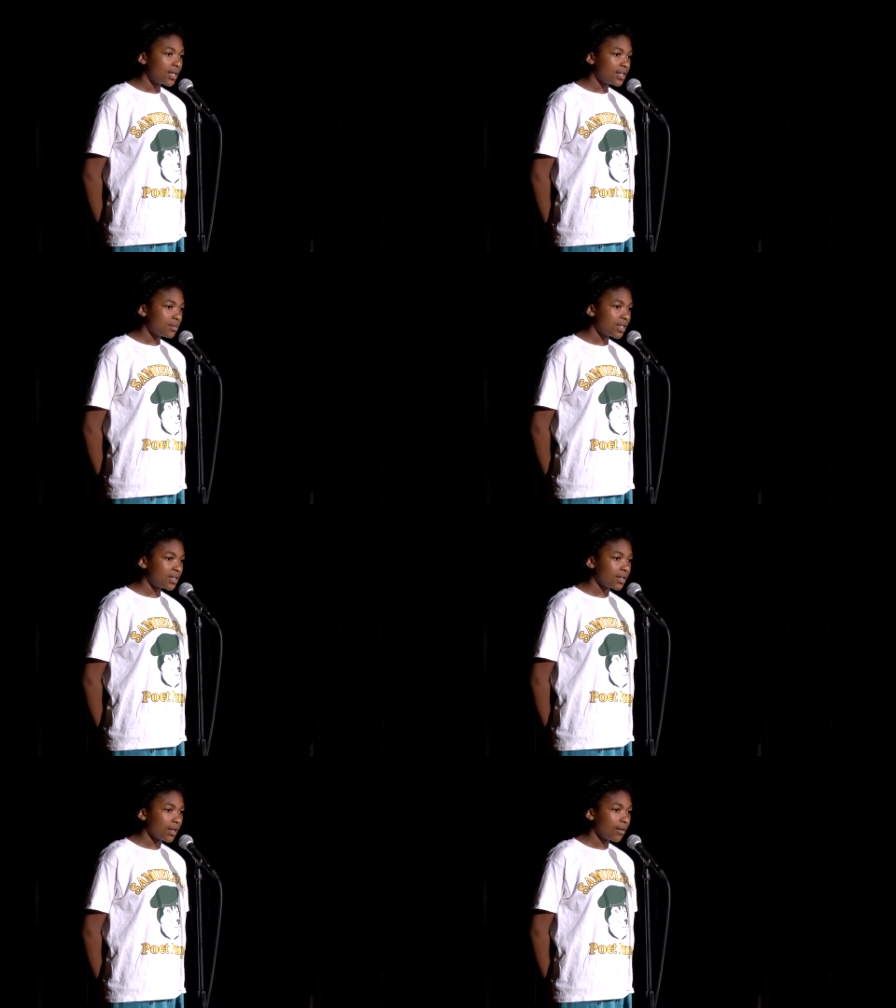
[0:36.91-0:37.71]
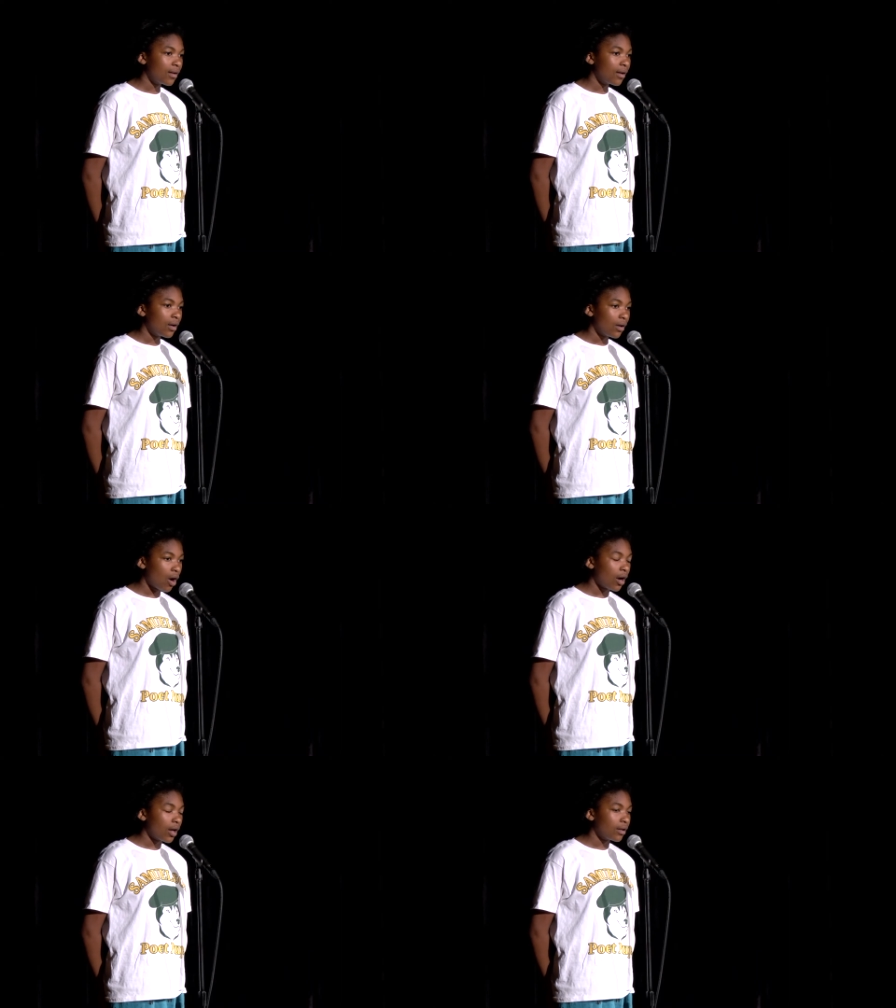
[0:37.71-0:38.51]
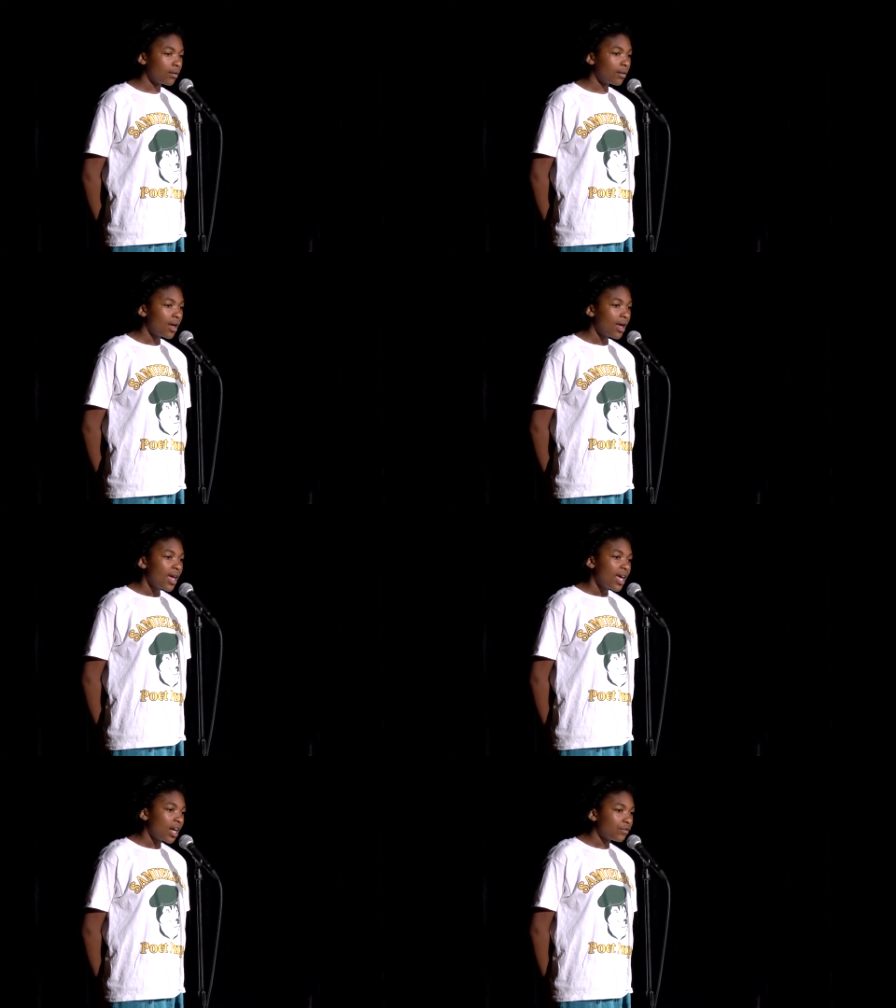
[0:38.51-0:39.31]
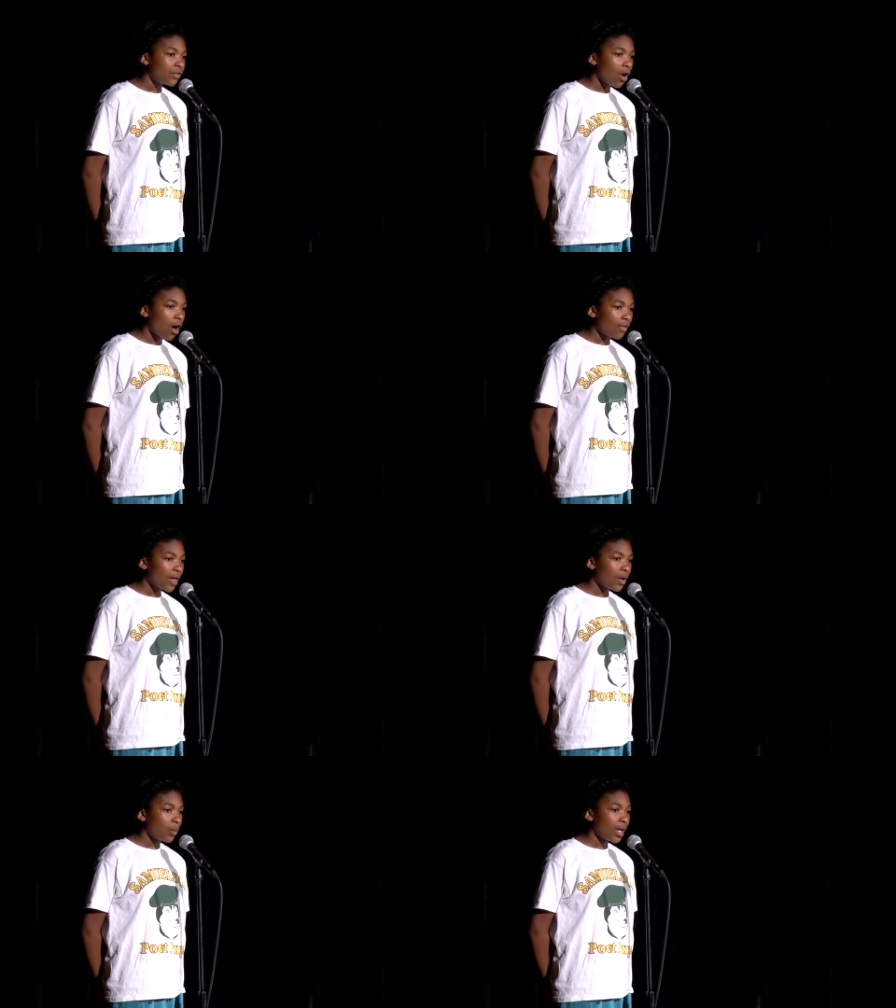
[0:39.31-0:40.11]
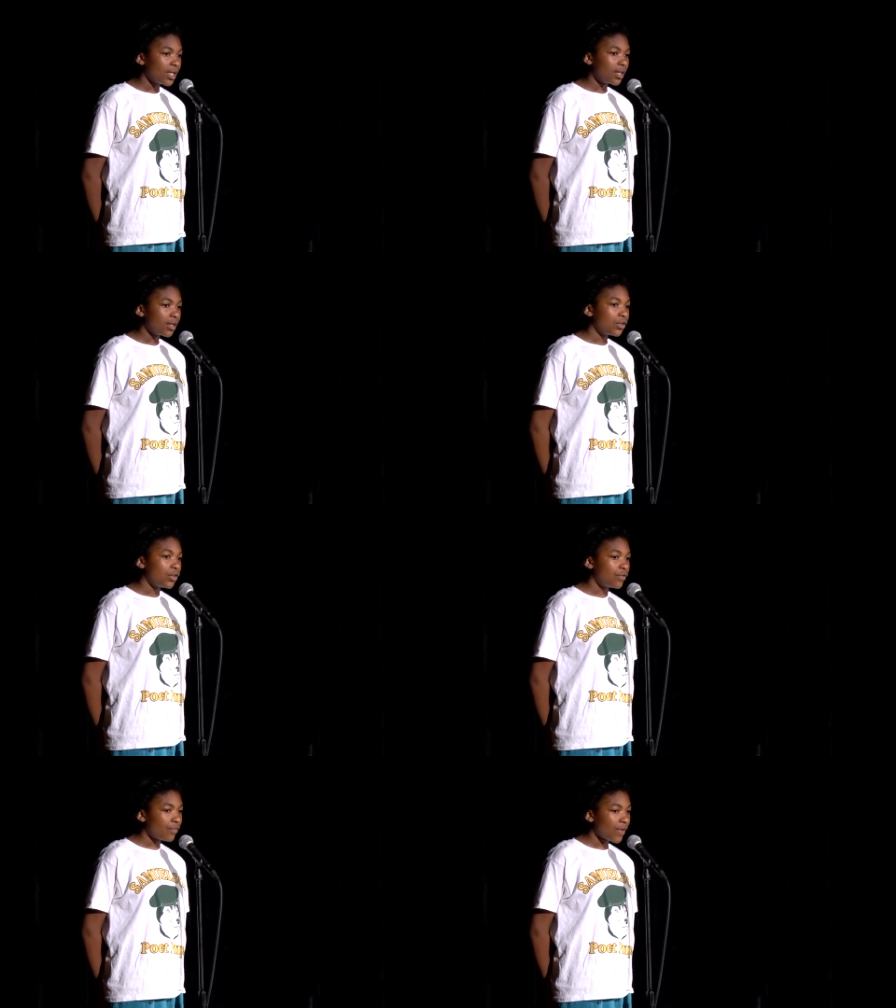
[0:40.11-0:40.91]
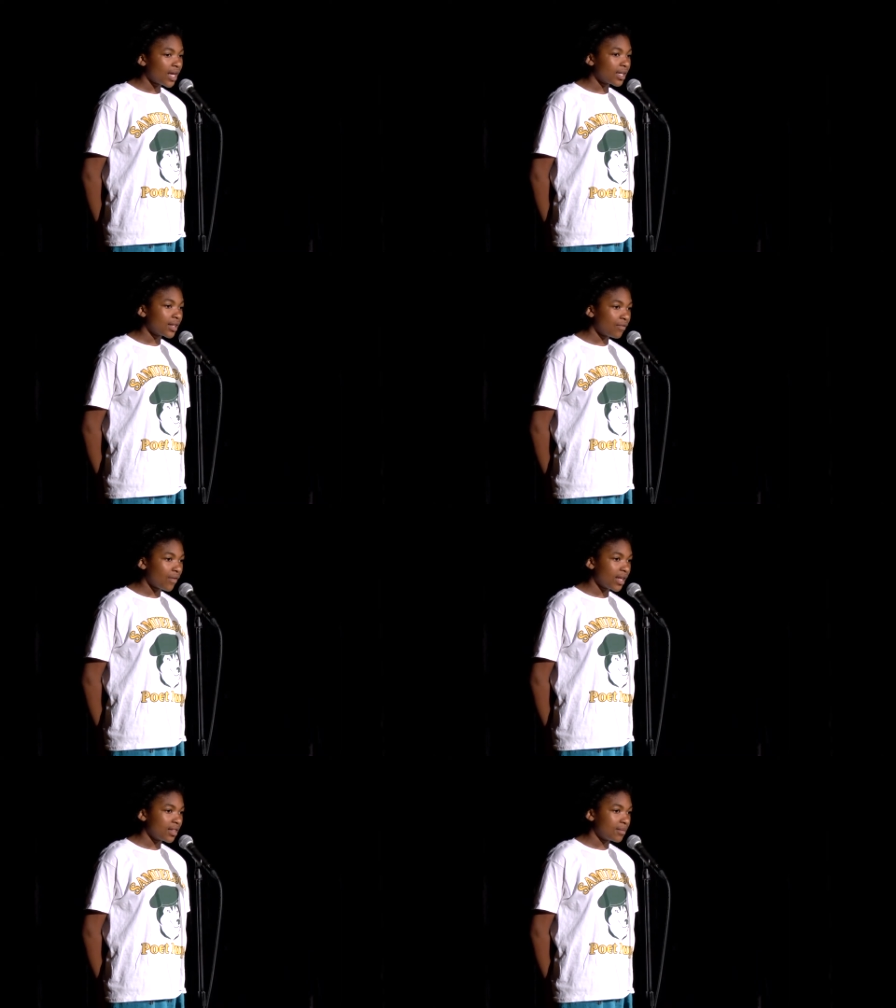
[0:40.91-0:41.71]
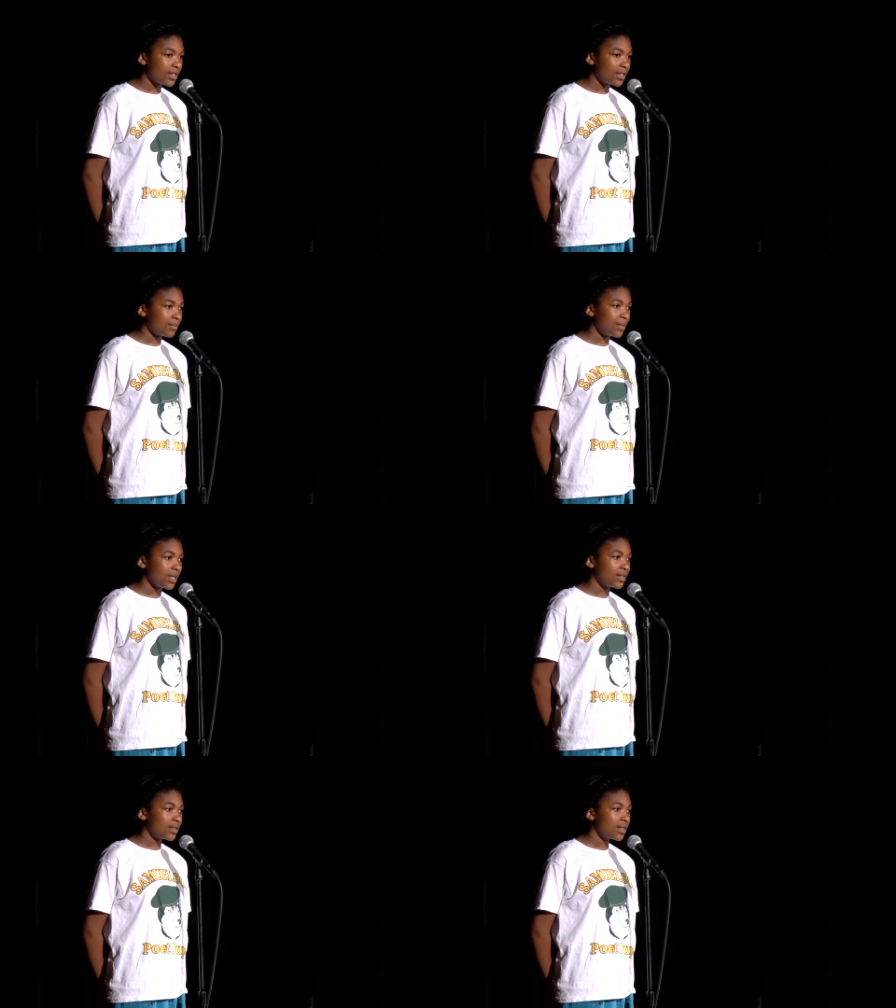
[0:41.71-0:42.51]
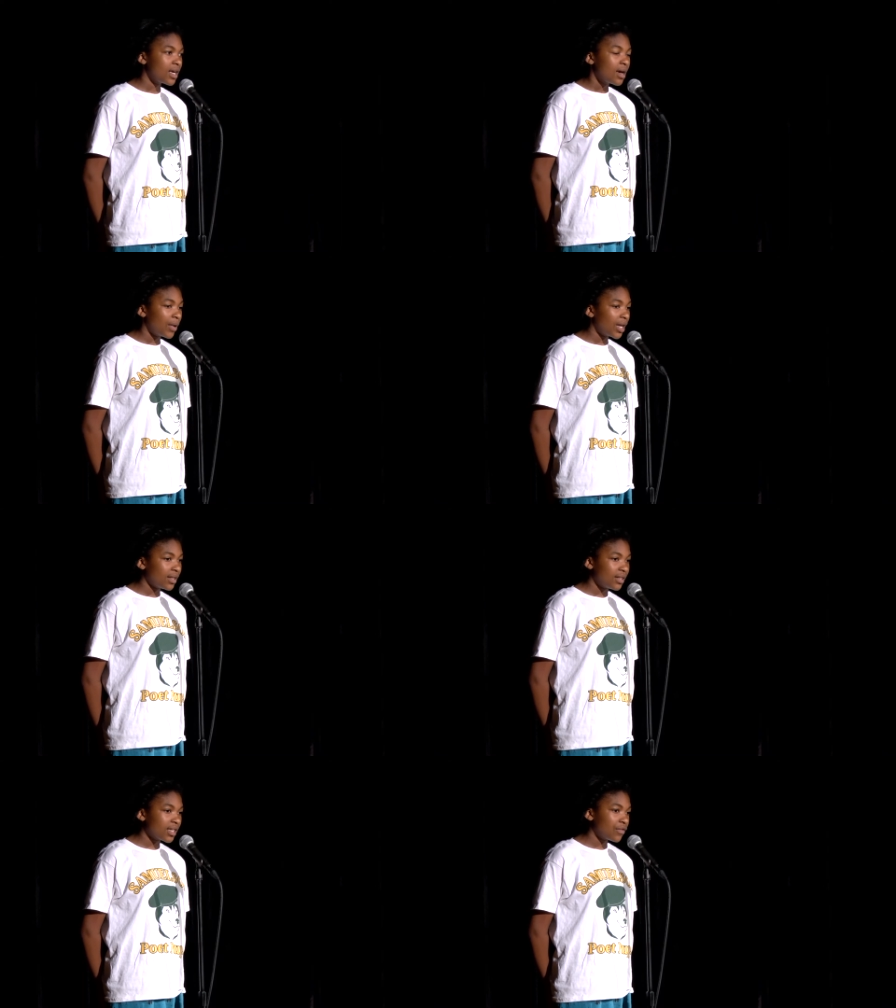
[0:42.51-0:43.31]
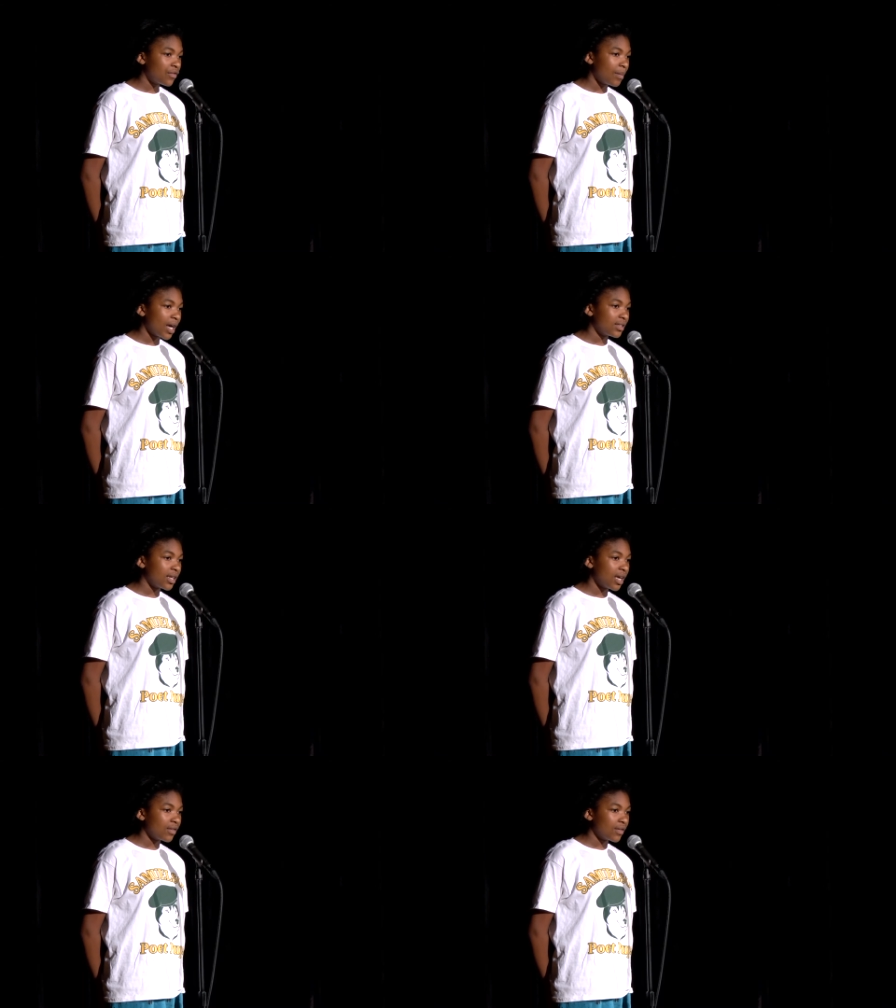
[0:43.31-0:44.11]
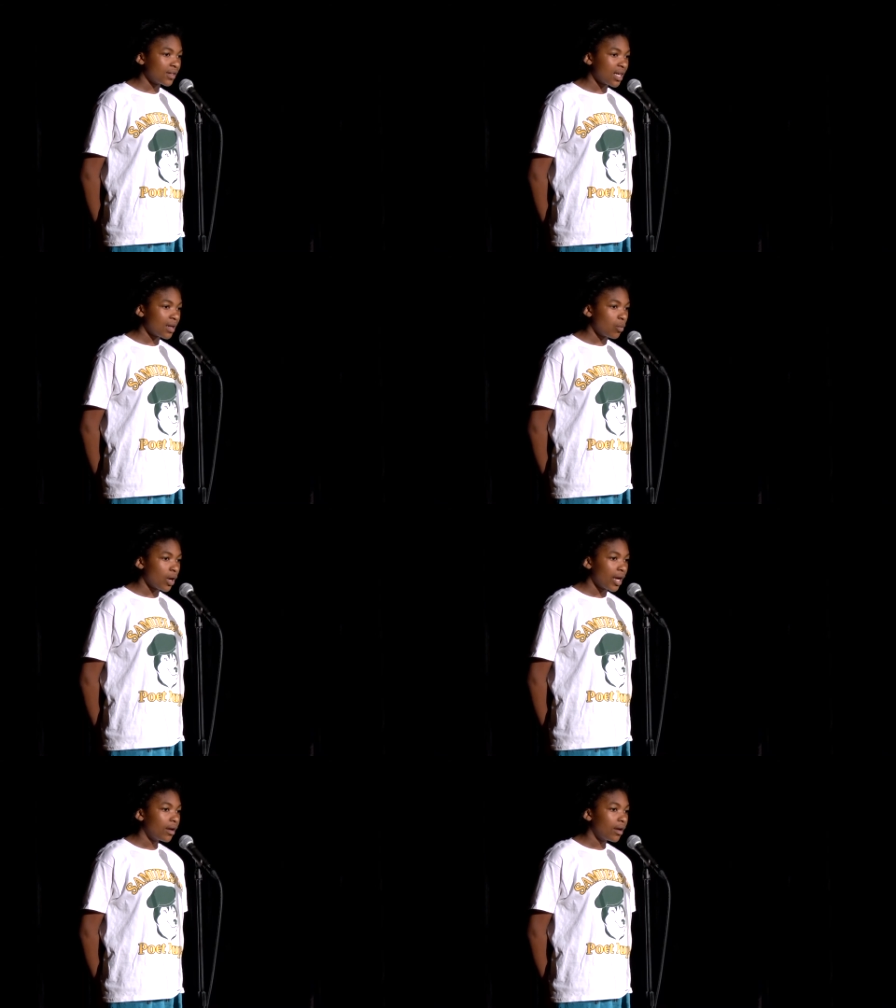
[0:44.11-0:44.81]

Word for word: It's missing, gone. And after all that waiting, you finally find the missing piece, but it doesn't fit back together the same way.